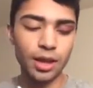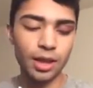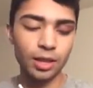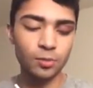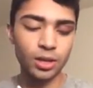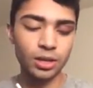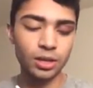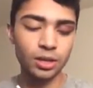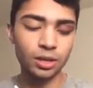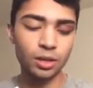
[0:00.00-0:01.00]

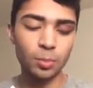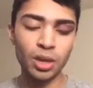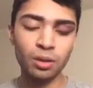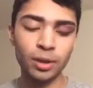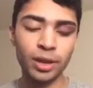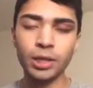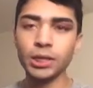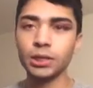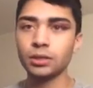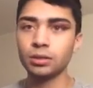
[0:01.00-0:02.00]
Halloween paint
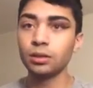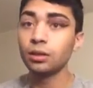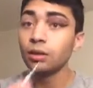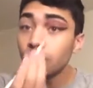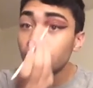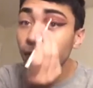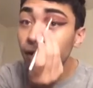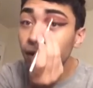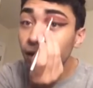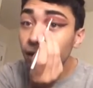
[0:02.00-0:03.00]
palette that you
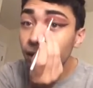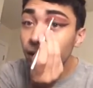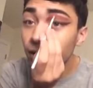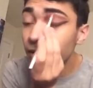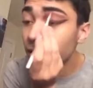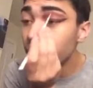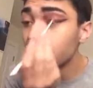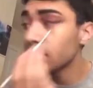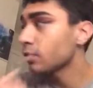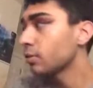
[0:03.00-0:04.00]
can get in
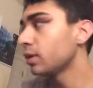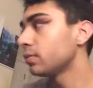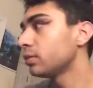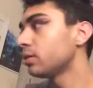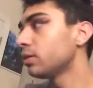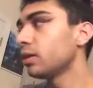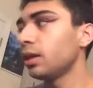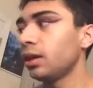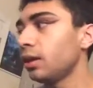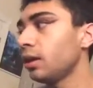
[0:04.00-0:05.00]
Target or whatever.
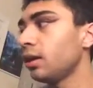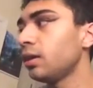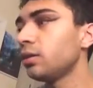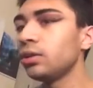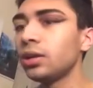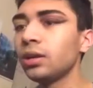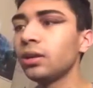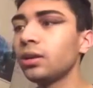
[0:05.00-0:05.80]
And you can